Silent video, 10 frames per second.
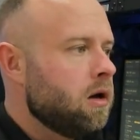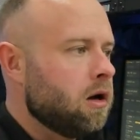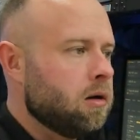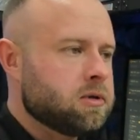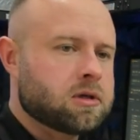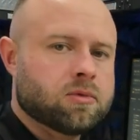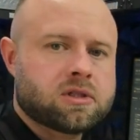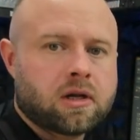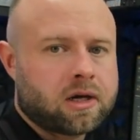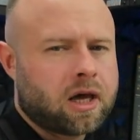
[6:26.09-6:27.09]
But someone
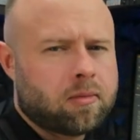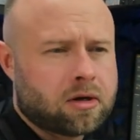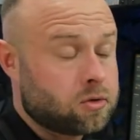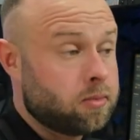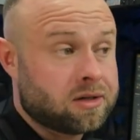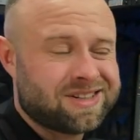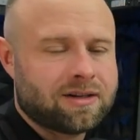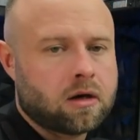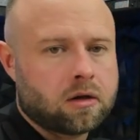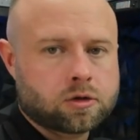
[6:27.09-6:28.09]
said it came out to about
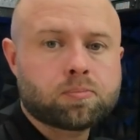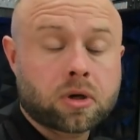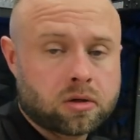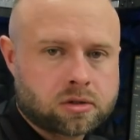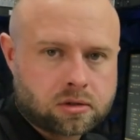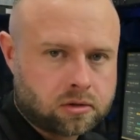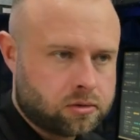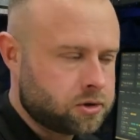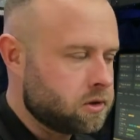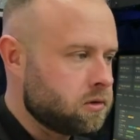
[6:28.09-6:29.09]
$10 per
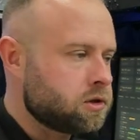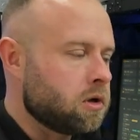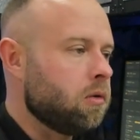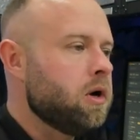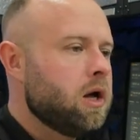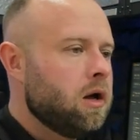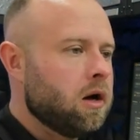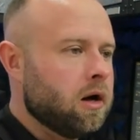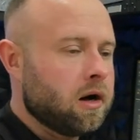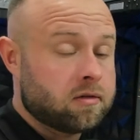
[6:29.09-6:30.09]
solution. So
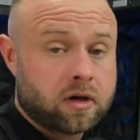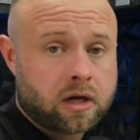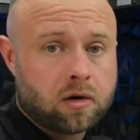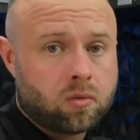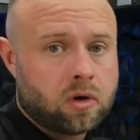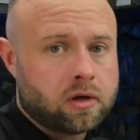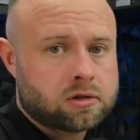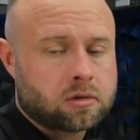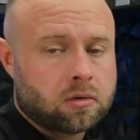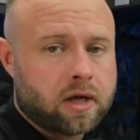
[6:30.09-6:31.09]
I've already got one,
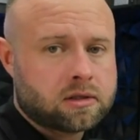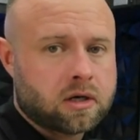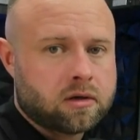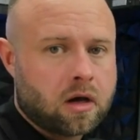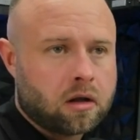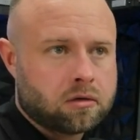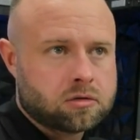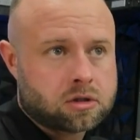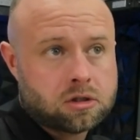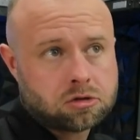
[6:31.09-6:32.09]
so that
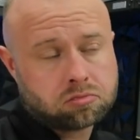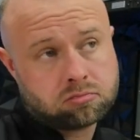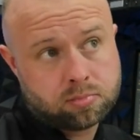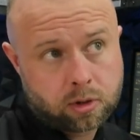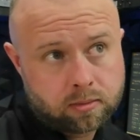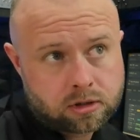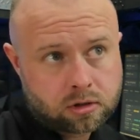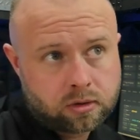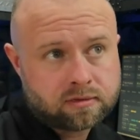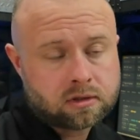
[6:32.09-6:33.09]
$10 is pretty much
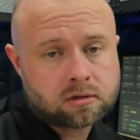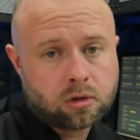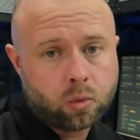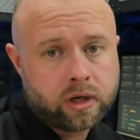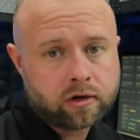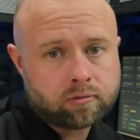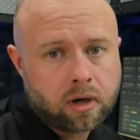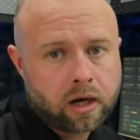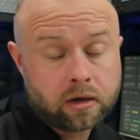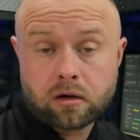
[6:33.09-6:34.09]
equivalent to a week of
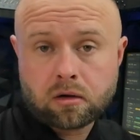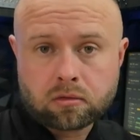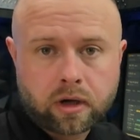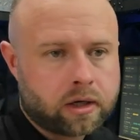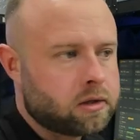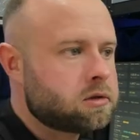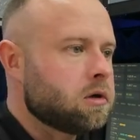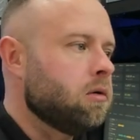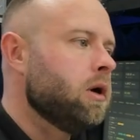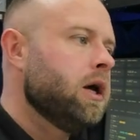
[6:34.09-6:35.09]
mining already.
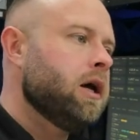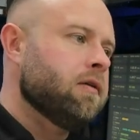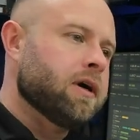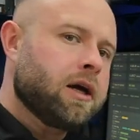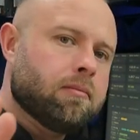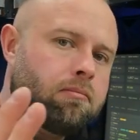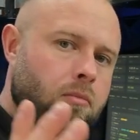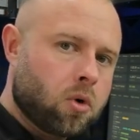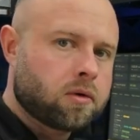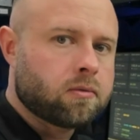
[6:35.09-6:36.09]
So if I get
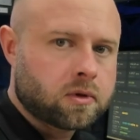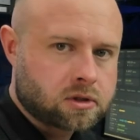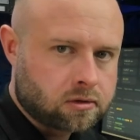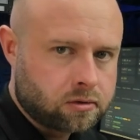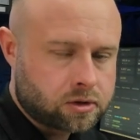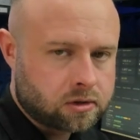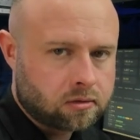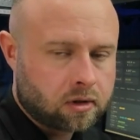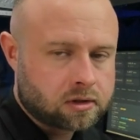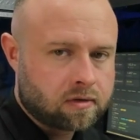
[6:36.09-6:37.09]
more than one solution
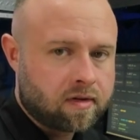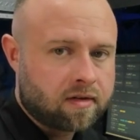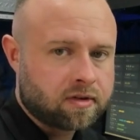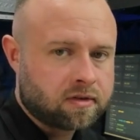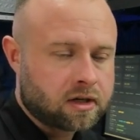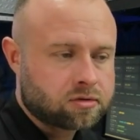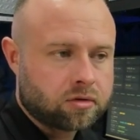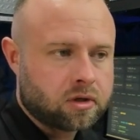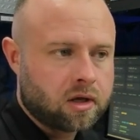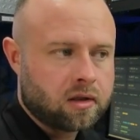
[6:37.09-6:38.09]
on the
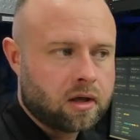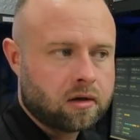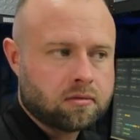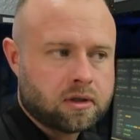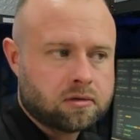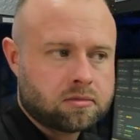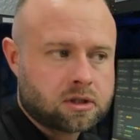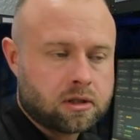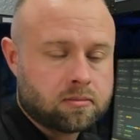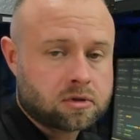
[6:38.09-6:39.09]
7950X3D, then it
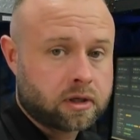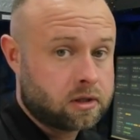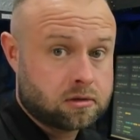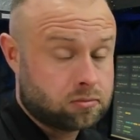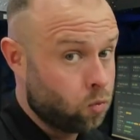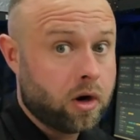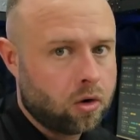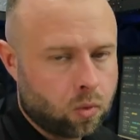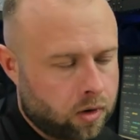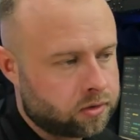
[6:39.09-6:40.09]
seems like it's
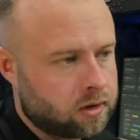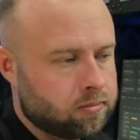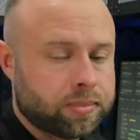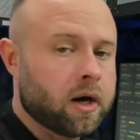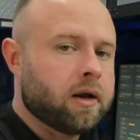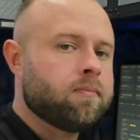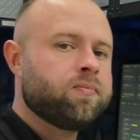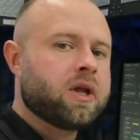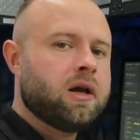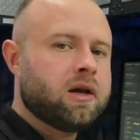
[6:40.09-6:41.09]
well worth it. But
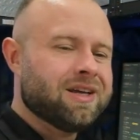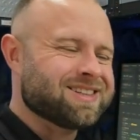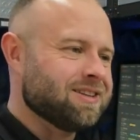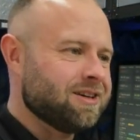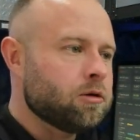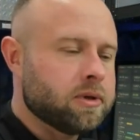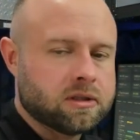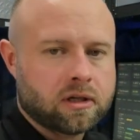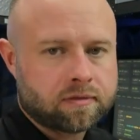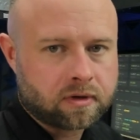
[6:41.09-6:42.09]
it's a little
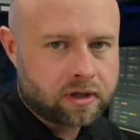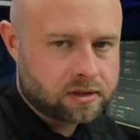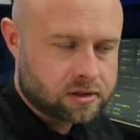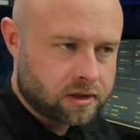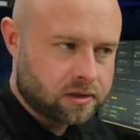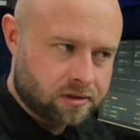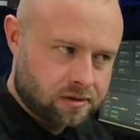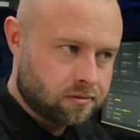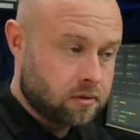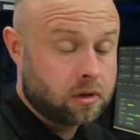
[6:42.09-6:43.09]
bit different.
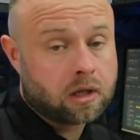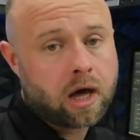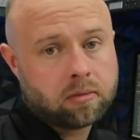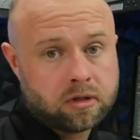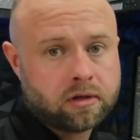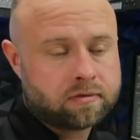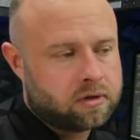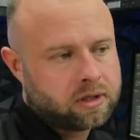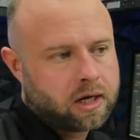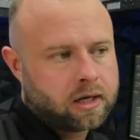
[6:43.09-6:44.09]
It's well, a lot of it
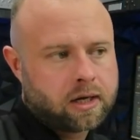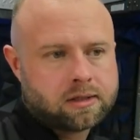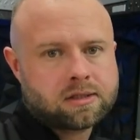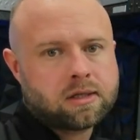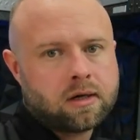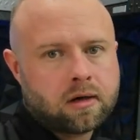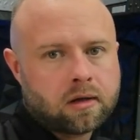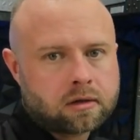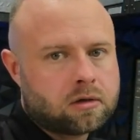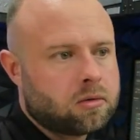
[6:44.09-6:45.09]
different. You kind of got to stay
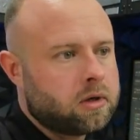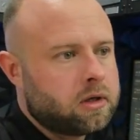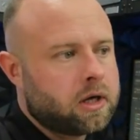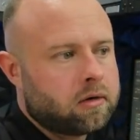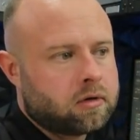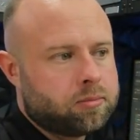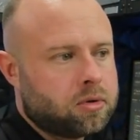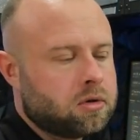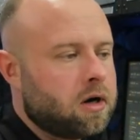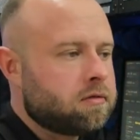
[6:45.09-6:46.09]
on the coin. You can't really
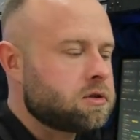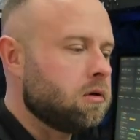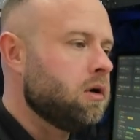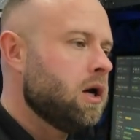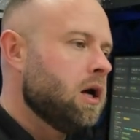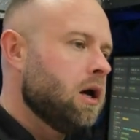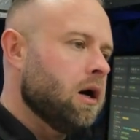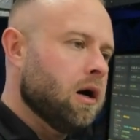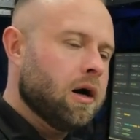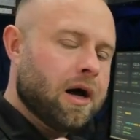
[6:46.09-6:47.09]
pull off. So
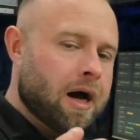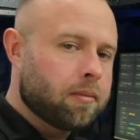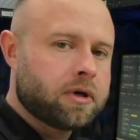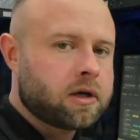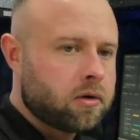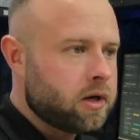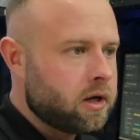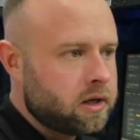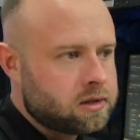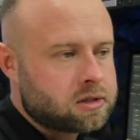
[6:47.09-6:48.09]
I'm going to go
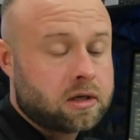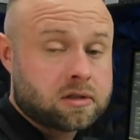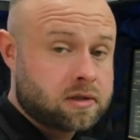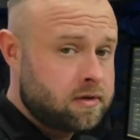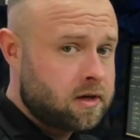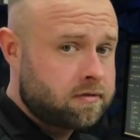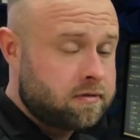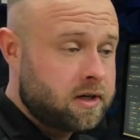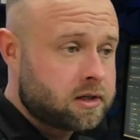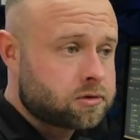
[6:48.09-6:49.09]
ahead and say the
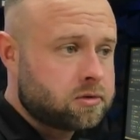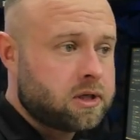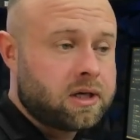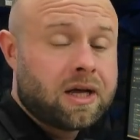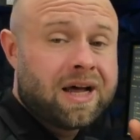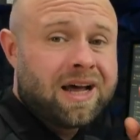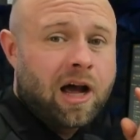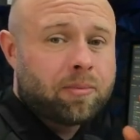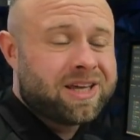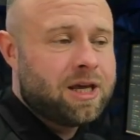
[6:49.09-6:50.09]
7950X3D,
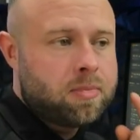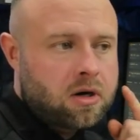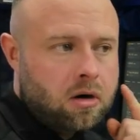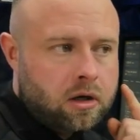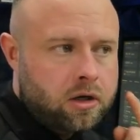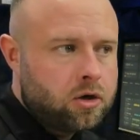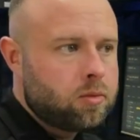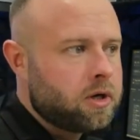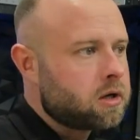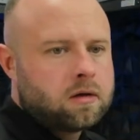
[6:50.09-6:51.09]
I'm keeping on
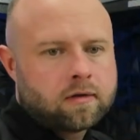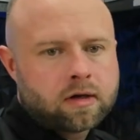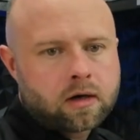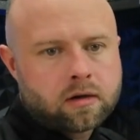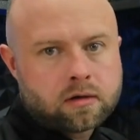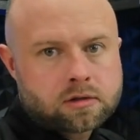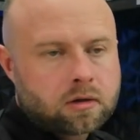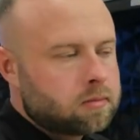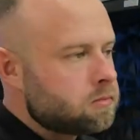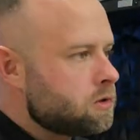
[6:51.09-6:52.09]
Cubic. Yeah, I've got it here.
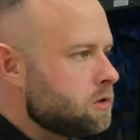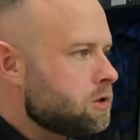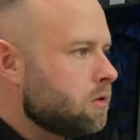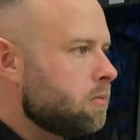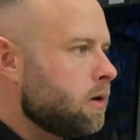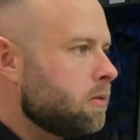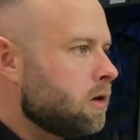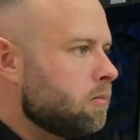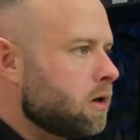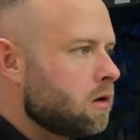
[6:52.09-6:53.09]
So it's showing me I'm
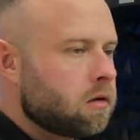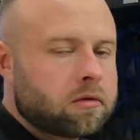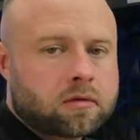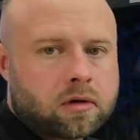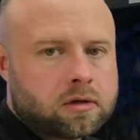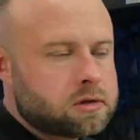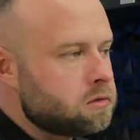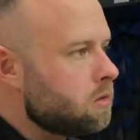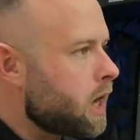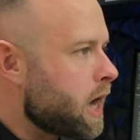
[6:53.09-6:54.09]
getting about
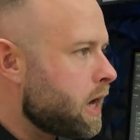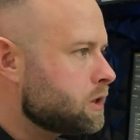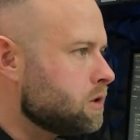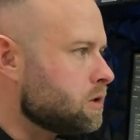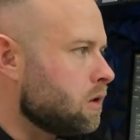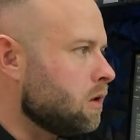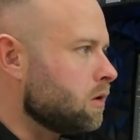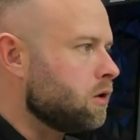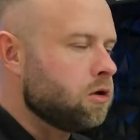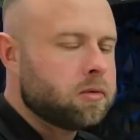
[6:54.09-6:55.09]
132 hashes
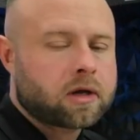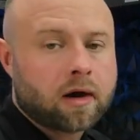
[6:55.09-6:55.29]
on Cubic.